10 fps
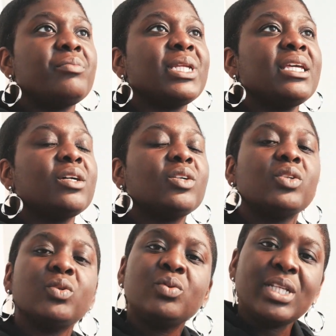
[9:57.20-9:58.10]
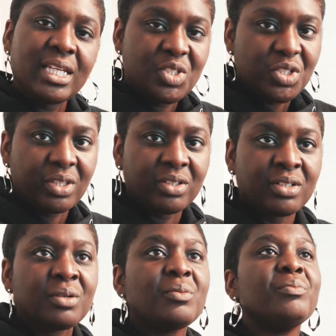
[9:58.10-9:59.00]
but include each
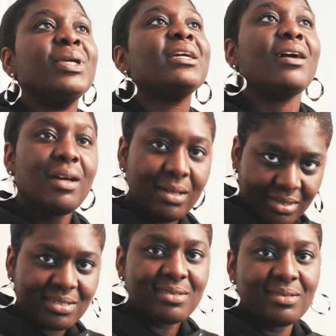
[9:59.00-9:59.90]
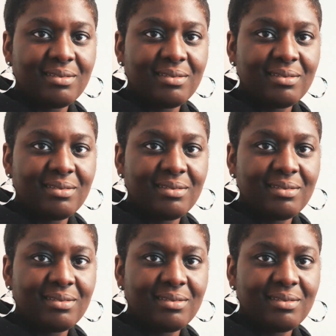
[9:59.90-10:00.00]
other because